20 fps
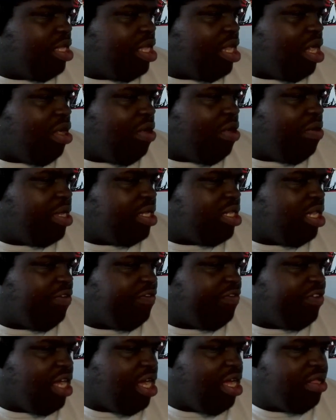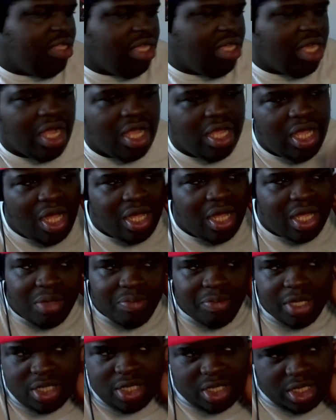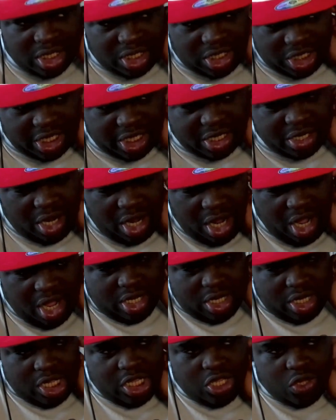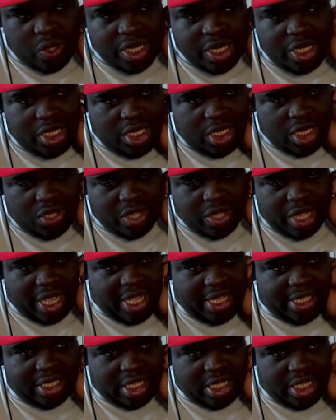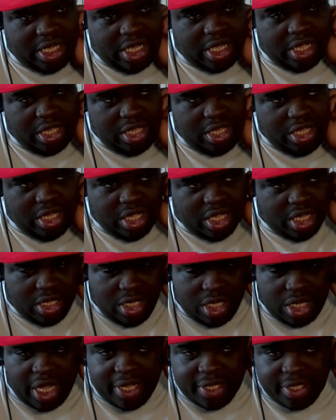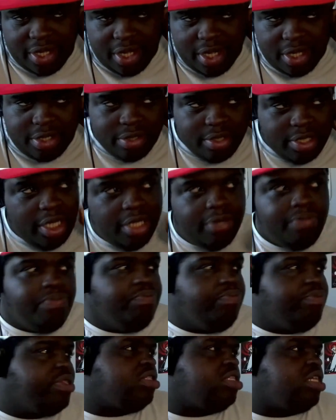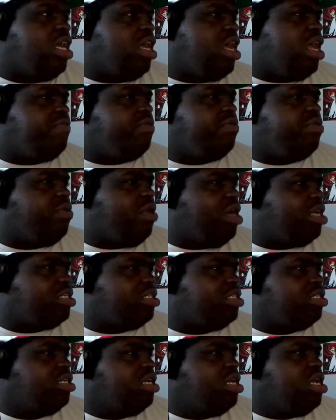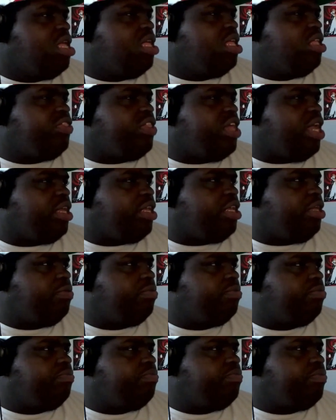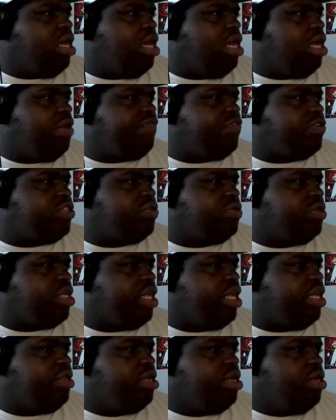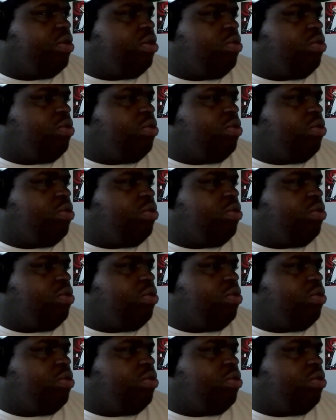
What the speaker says: and I always love y'all. Y'all give me the good shit. The Twitch, you guys are also good. To everyone watching, thank you for tuning in.